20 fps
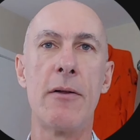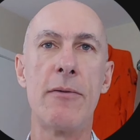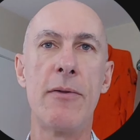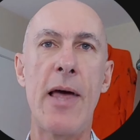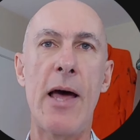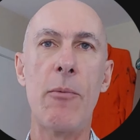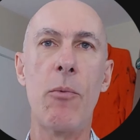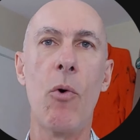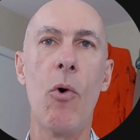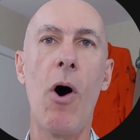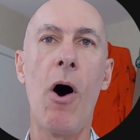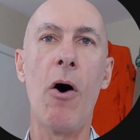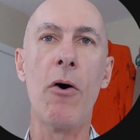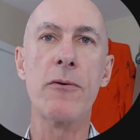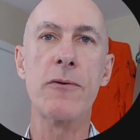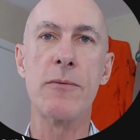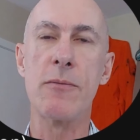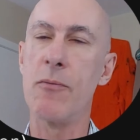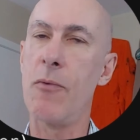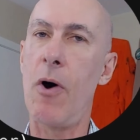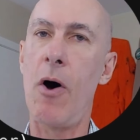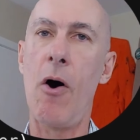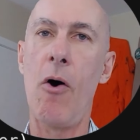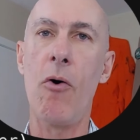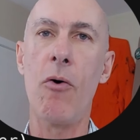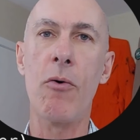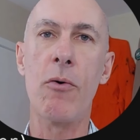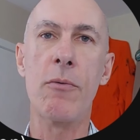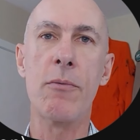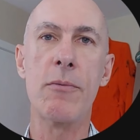That will
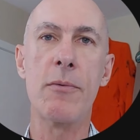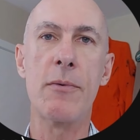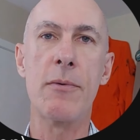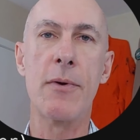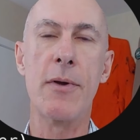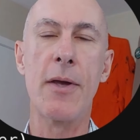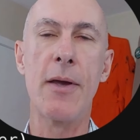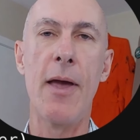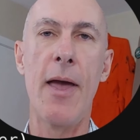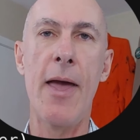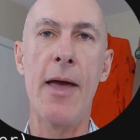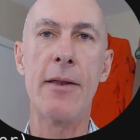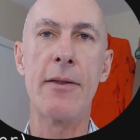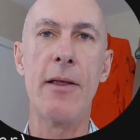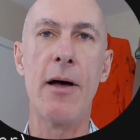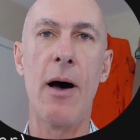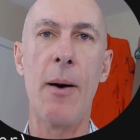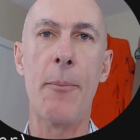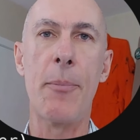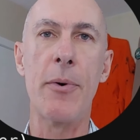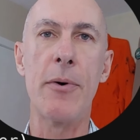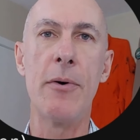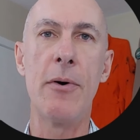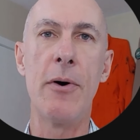all end up